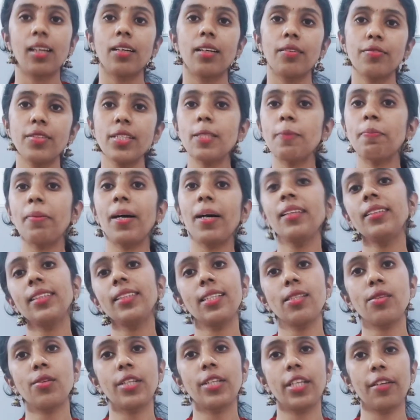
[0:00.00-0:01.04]
First part
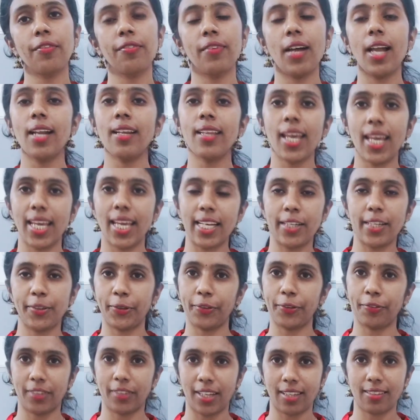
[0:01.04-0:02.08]
is to define the
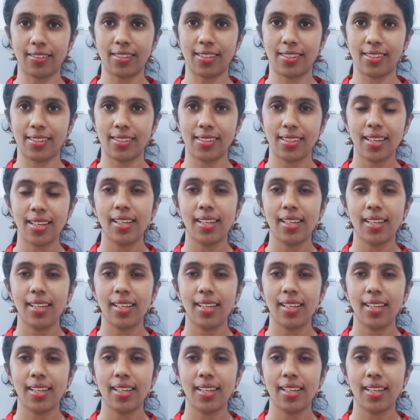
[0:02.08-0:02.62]
electric flux.